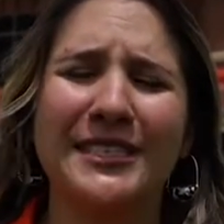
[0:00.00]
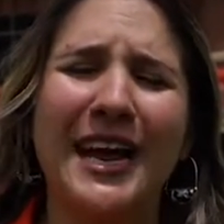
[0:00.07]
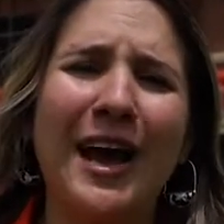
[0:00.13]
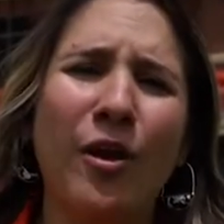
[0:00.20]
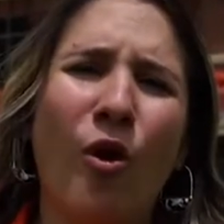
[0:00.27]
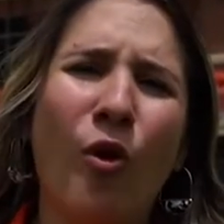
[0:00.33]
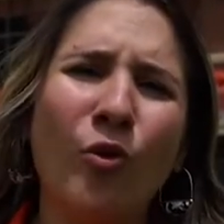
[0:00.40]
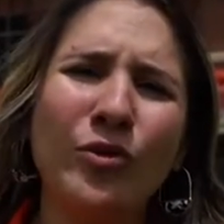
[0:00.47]

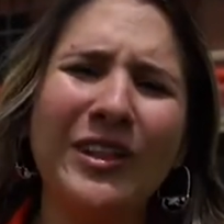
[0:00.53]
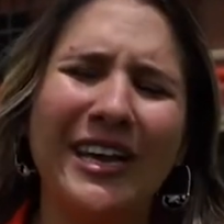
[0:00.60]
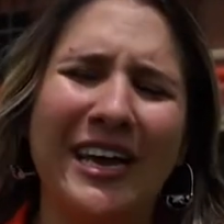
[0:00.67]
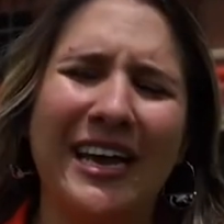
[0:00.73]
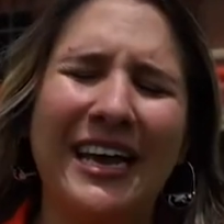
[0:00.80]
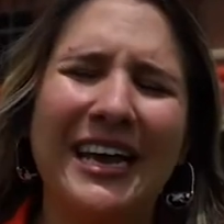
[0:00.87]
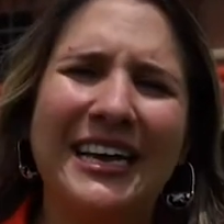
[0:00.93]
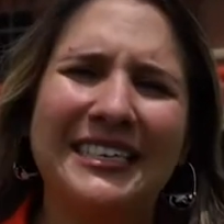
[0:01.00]
Not
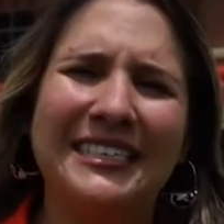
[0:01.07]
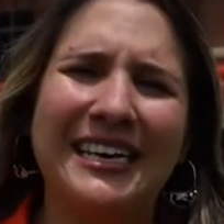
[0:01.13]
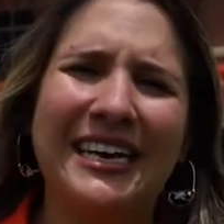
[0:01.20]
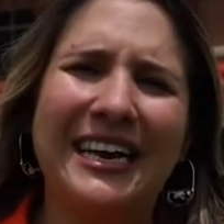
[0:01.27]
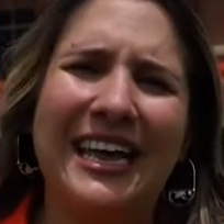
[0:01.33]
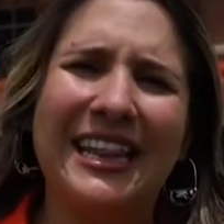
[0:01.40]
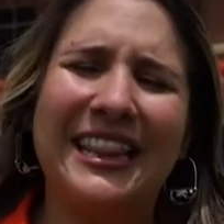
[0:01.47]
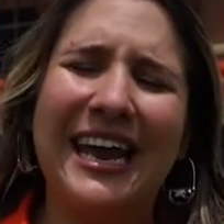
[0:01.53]
only
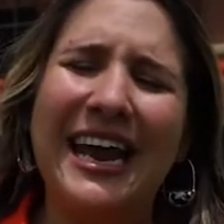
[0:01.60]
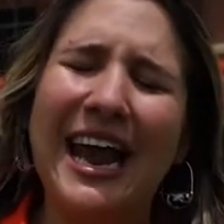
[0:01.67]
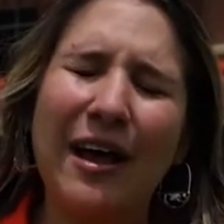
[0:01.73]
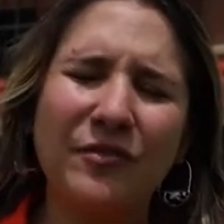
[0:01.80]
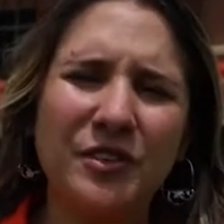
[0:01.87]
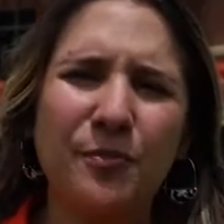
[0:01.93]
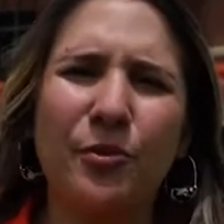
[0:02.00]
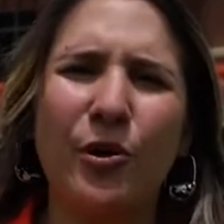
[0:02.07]
did they
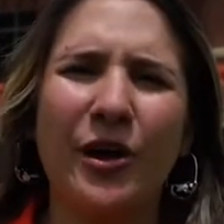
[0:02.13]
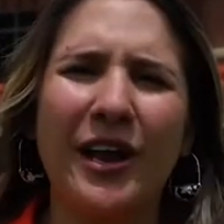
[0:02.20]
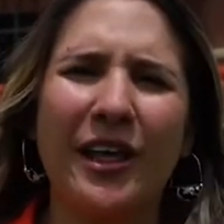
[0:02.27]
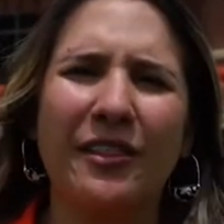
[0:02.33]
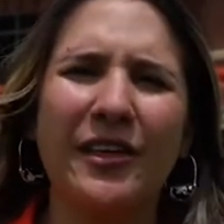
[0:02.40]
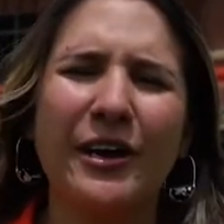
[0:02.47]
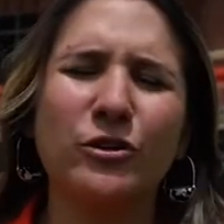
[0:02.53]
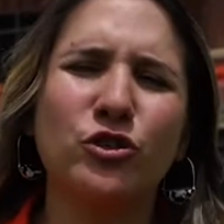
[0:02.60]
have to put
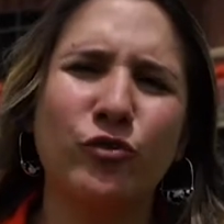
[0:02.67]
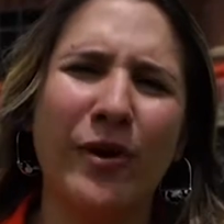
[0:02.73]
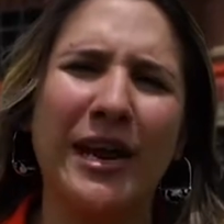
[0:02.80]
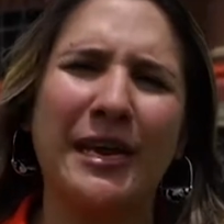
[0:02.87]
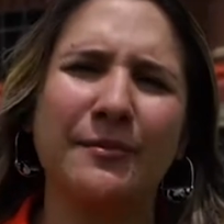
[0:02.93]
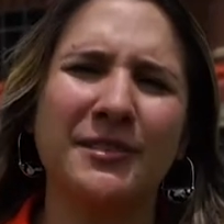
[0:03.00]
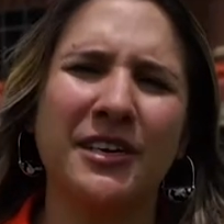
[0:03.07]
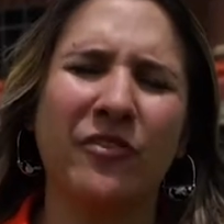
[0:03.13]
their
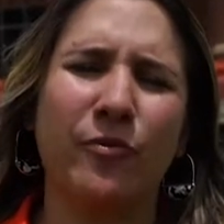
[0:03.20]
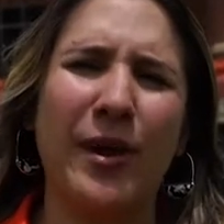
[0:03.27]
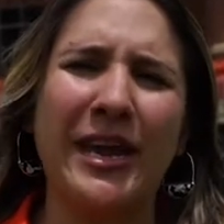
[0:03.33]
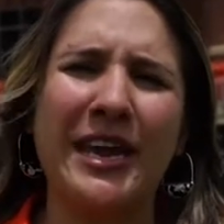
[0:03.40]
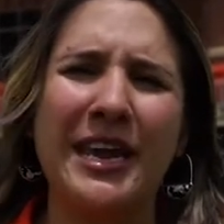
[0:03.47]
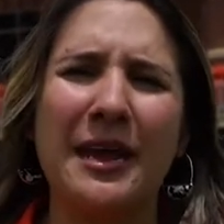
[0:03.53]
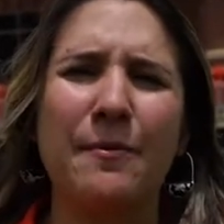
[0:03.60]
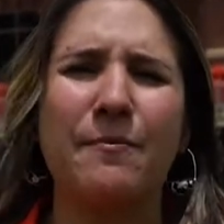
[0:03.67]
dreams of
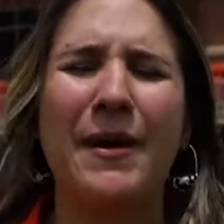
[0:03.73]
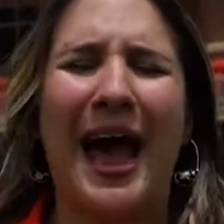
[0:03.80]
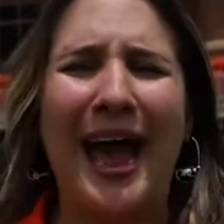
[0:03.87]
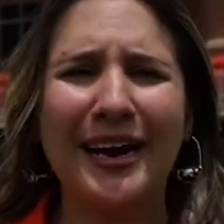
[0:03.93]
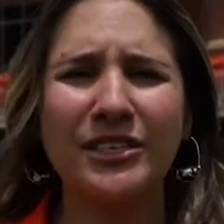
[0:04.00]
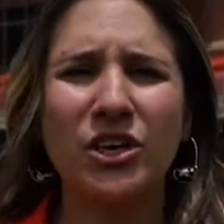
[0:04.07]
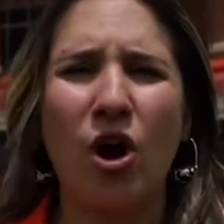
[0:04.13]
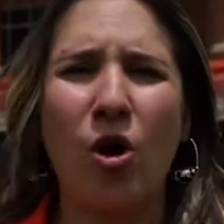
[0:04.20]
making it
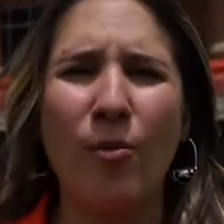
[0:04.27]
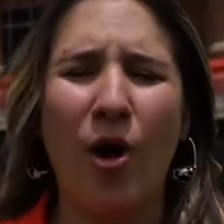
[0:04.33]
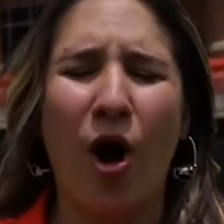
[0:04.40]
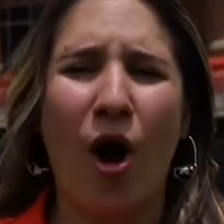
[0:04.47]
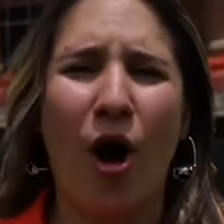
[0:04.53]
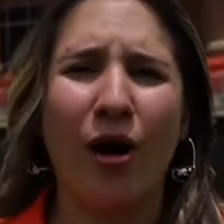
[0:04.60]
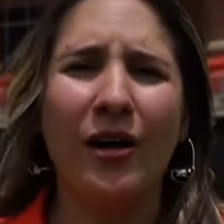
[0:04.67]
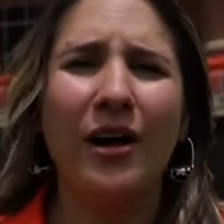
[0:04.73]
back to
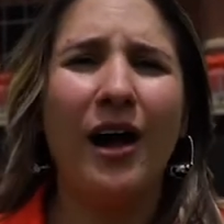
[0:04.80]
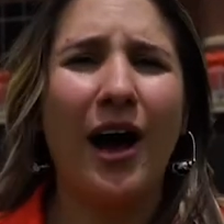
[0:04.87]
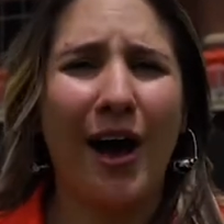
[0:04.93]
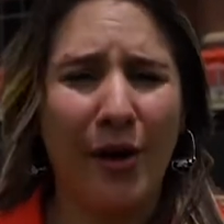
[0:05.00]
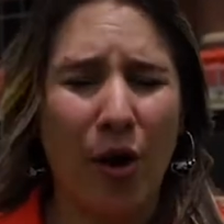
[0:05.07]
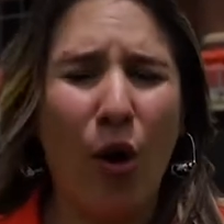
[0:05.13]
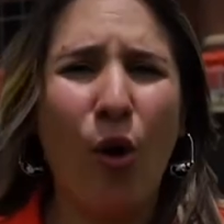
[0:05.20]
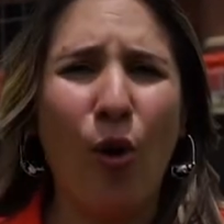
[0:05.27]
Omaha
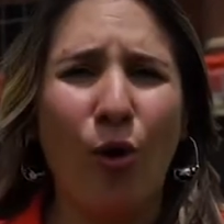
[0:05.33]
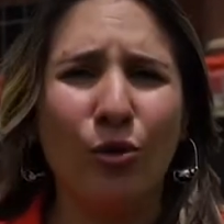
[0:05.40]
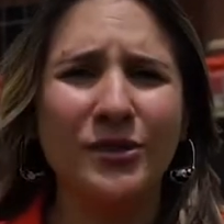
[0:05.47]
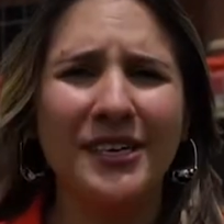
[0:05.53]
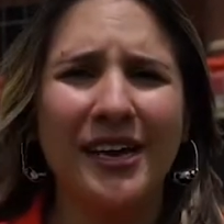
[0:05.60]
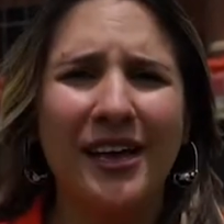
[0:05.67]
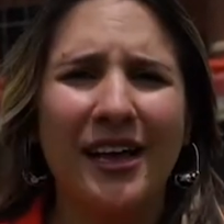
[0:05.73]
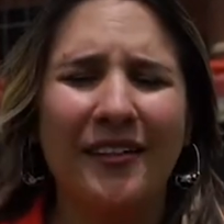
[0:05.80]
on
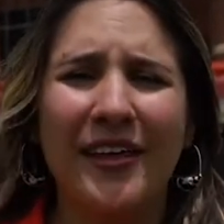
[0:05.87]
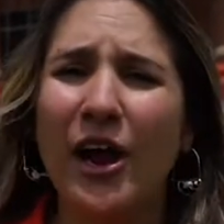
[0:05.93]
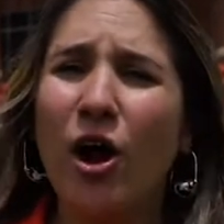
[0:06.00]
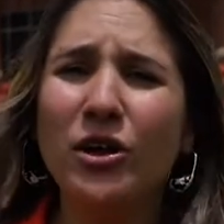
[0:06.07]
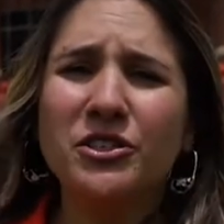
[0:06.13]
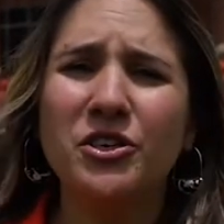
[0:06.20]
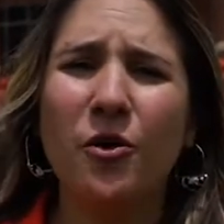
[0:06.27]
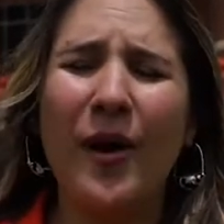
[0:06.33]
hold, they
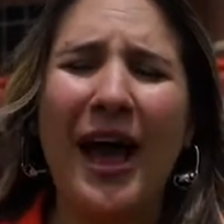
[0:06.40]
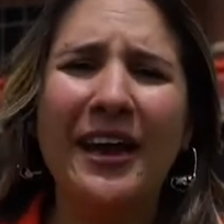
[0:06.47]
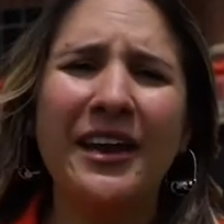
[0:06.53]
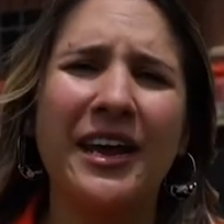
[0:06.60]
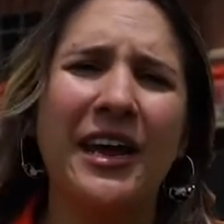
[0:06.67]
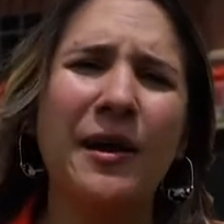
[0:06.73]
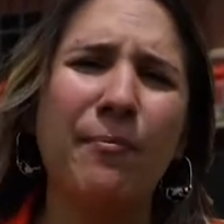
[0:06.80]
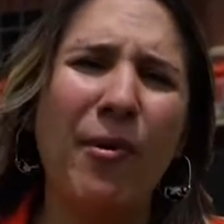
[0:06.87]
also had to
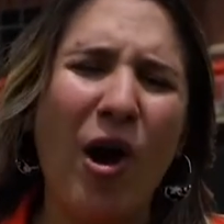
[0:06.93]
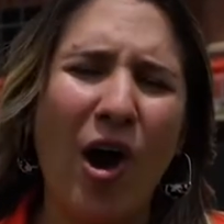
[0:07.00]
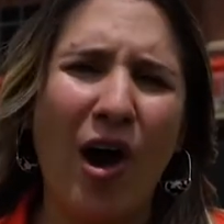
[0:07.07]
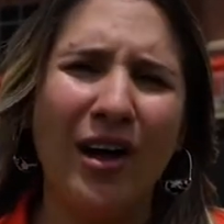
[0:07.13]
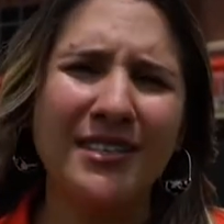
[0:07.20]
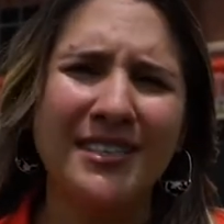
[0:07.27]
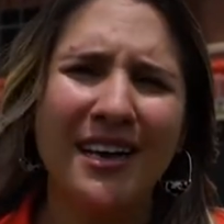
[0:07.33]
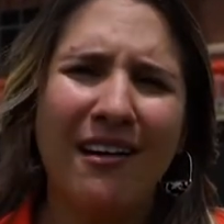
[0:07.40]
hit
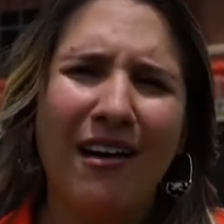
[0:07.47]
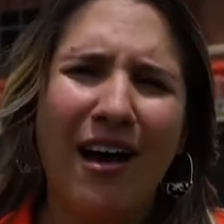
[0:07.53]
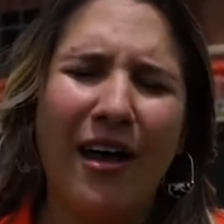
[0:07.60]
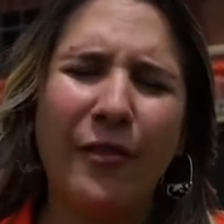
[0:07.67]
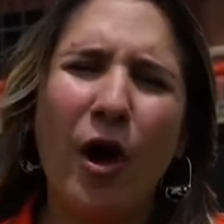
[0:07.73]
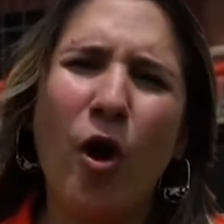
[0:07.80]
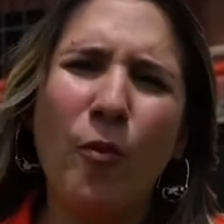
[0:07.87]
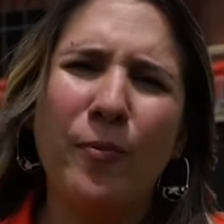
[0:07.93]
pause
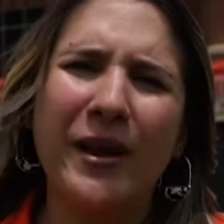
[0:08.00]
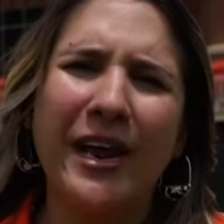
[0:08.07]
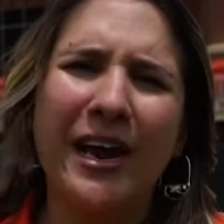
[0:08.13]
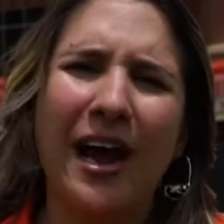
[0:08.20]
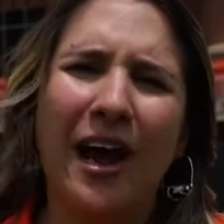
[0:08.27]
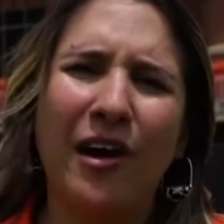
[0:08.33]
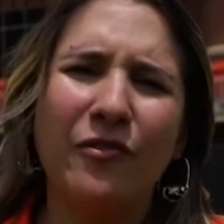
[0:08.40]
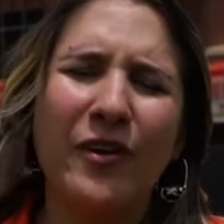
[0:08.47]
on the opening
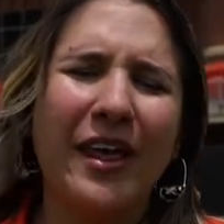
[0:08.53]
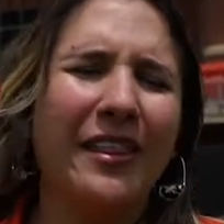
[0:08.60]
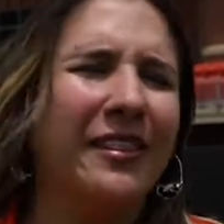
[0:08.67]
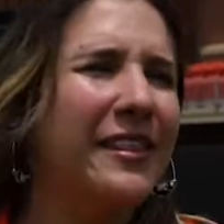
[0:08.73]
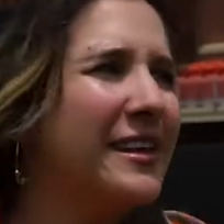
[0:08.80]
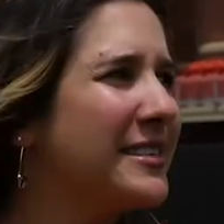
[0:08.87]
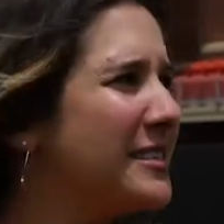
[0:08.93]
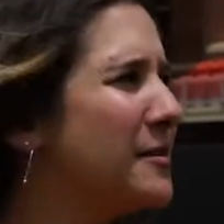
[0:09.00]
of
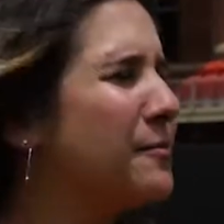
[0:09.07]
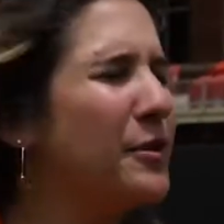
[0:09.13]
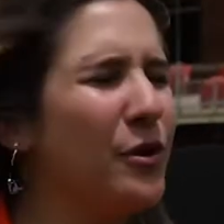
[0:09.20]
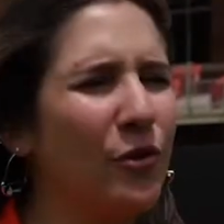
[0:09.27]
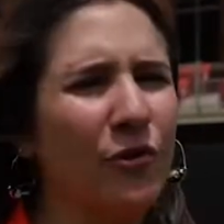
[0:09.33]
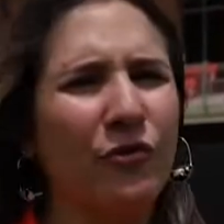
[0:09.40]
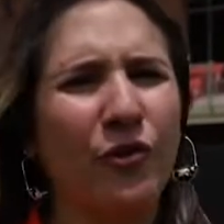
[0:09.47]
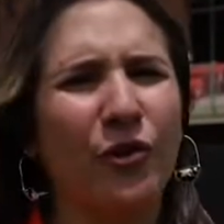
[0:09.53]
this
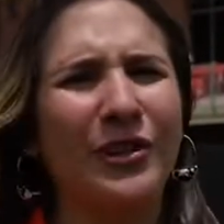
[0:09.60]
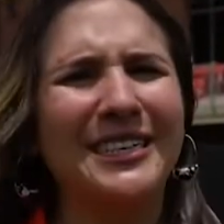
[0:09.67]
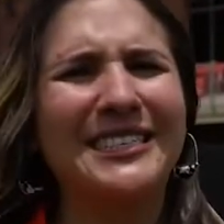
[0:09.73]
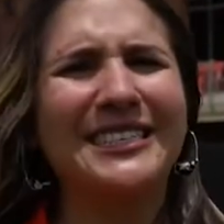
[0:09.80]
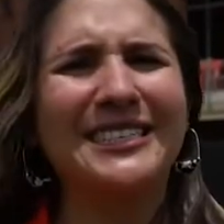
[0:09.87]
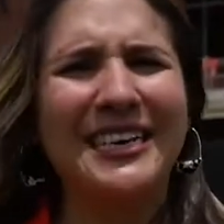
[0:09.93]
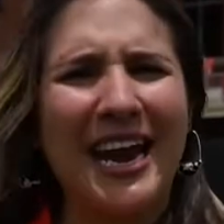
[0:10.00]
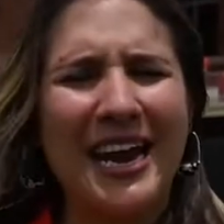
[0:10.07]
beautiful
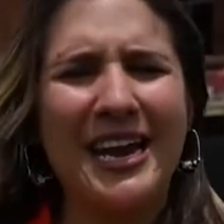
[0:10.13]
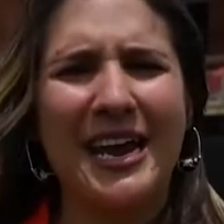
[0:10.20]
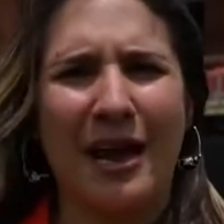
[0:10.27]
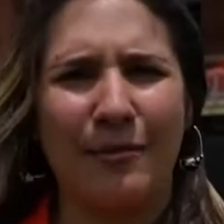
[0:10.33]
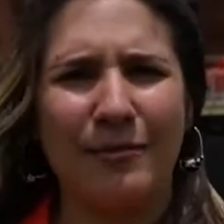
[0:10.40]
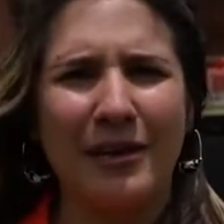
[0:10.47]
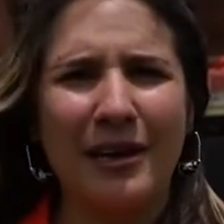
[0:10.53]
stadium.